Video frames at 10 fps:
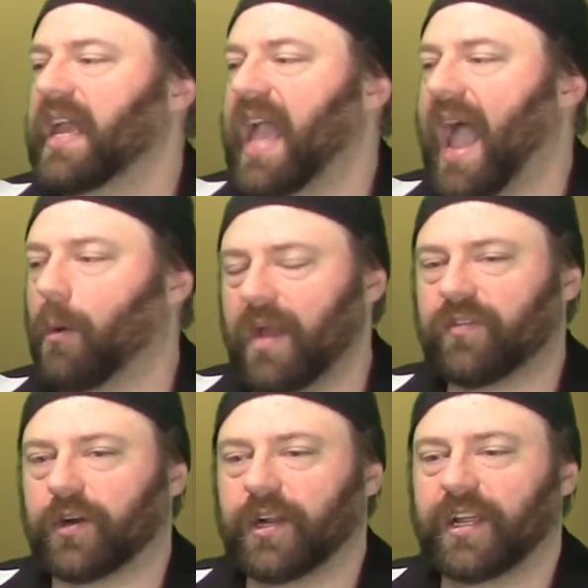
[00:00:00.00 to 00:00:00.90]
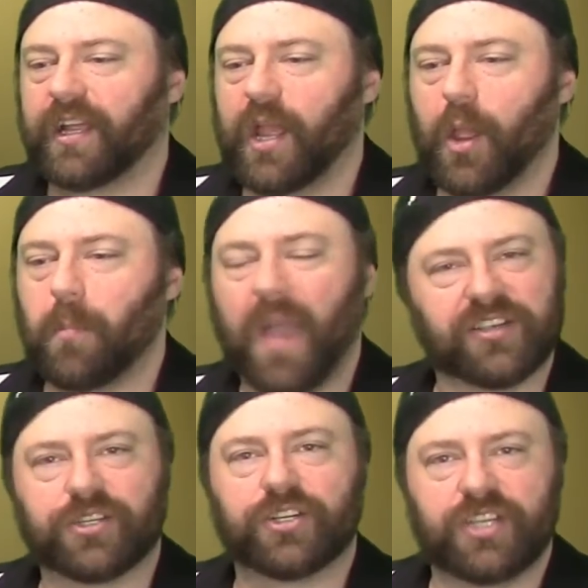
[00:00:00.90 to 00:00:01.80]
However,
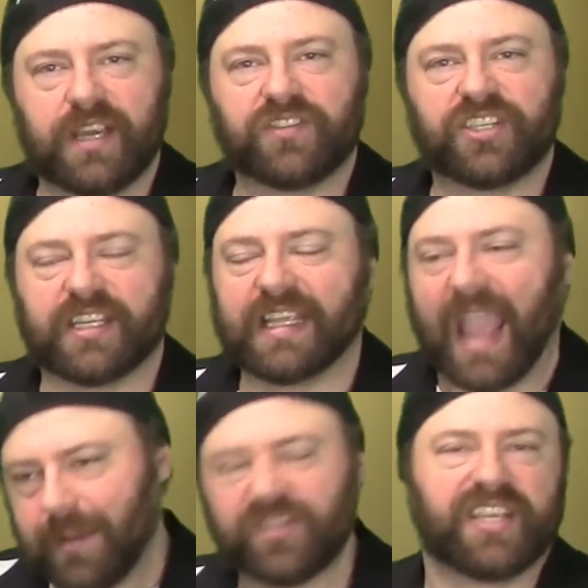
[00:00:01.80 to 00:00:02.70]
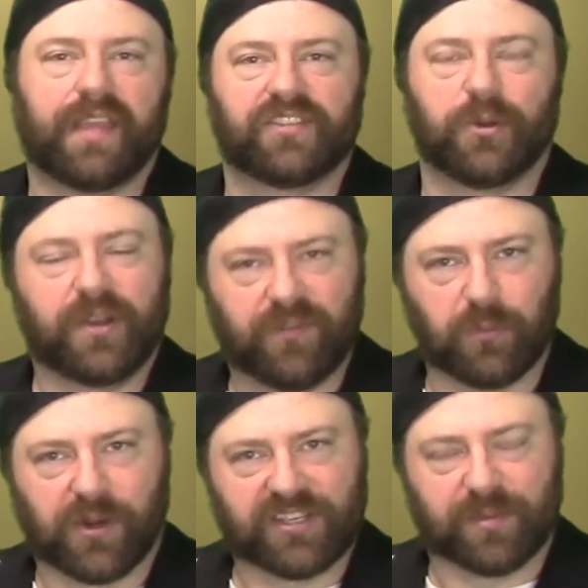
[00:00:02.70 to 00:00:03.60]
Master Chief's game saves don't even
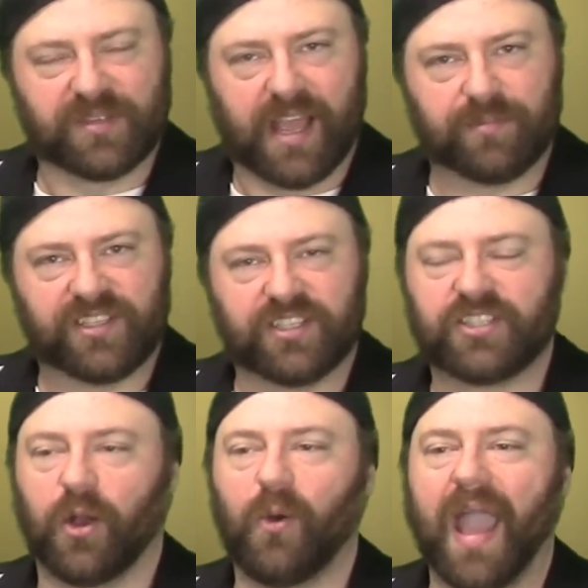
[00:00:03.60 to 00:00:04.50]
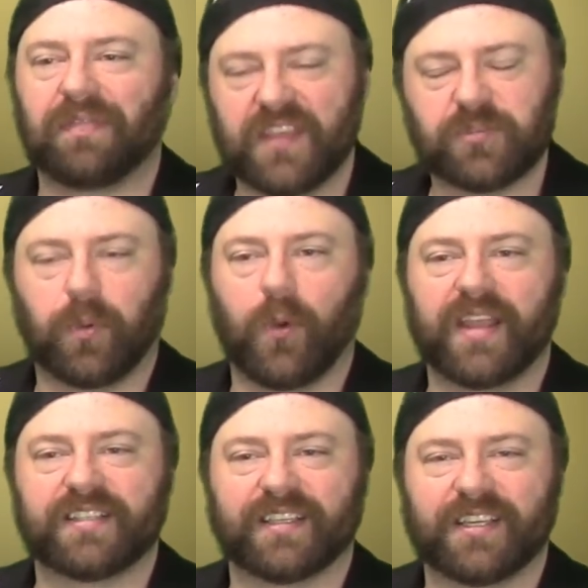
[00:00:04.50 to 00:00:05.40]
work sometimes. So at this
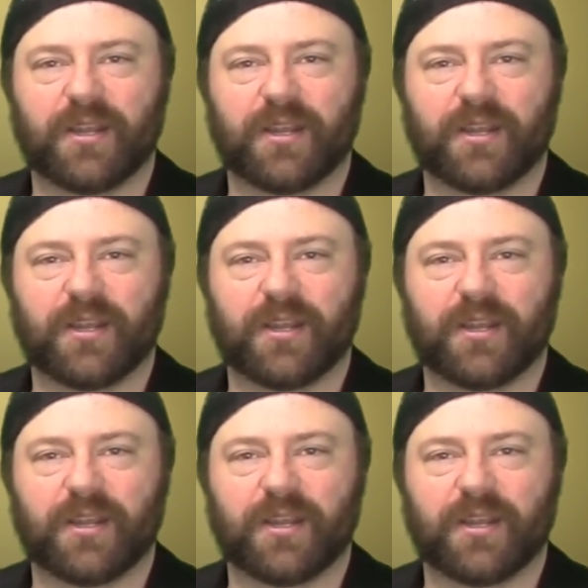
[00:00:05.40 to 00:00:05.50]
point,